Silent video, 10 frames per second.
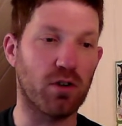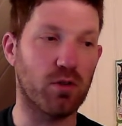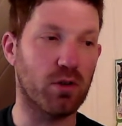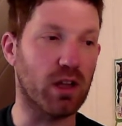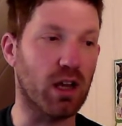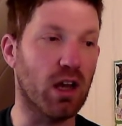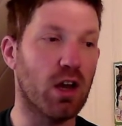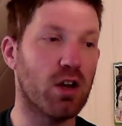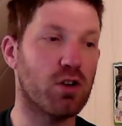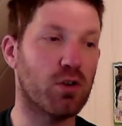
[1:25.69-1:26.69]
shortly,
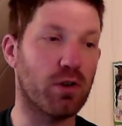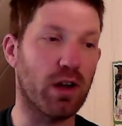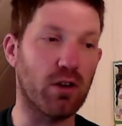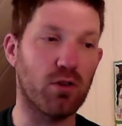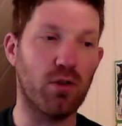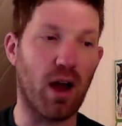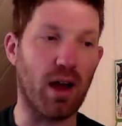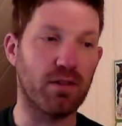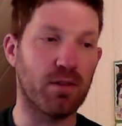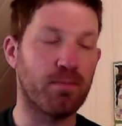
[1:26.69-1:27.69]
to create new
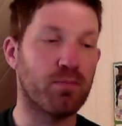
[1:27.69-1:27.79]
drives.